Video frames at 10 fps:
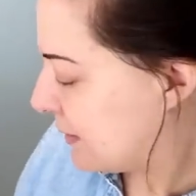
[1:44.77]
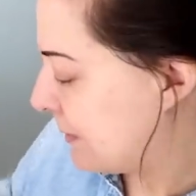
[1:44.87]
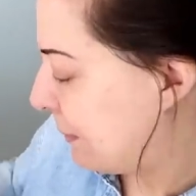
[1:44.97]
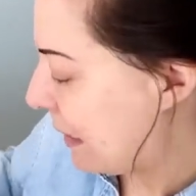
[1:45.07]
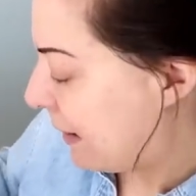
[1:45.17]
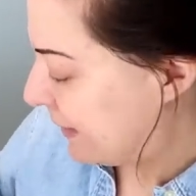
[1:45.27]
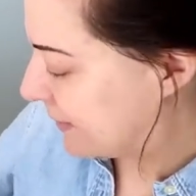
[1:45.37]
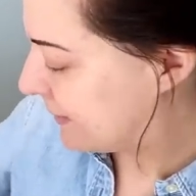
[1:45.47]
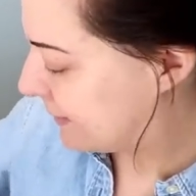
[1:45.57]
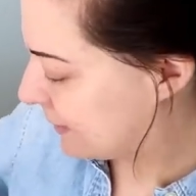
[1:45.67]

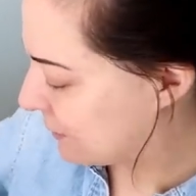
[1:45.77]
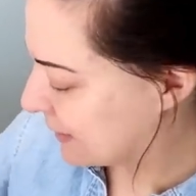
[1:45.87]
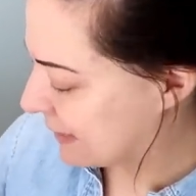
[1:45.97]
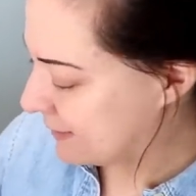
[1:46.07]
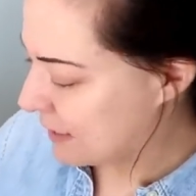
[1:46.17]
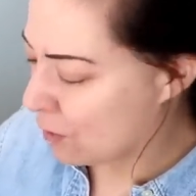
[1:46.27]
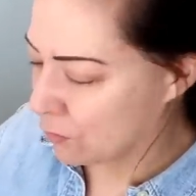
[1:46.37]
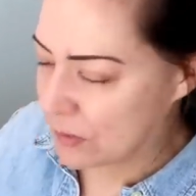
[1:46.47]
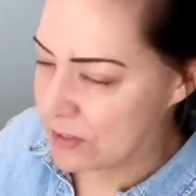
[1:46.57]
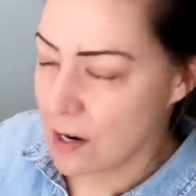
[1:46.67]
supplies. I was going to say
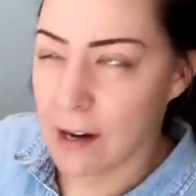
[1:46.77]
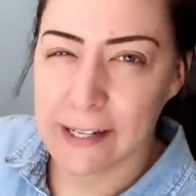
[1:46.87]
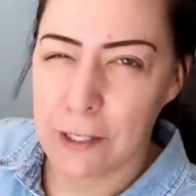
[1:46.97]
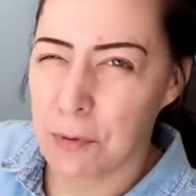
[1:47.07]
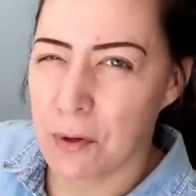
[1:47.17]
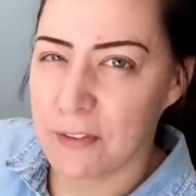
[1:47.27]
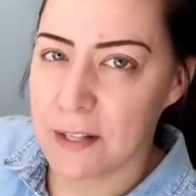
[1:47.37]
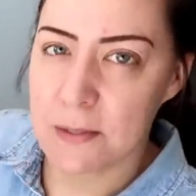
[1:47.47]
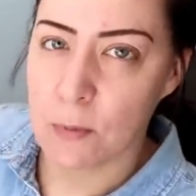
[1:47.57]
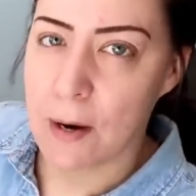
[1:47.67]
overstock. I don't know if
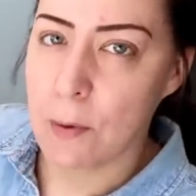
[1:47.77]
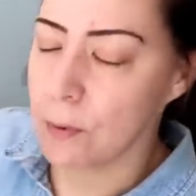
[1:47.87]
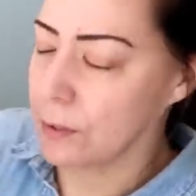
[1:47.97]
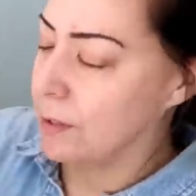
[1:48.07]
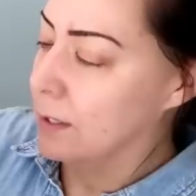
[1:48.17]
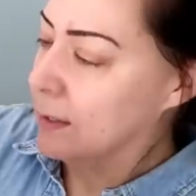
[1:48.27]
that's the right word.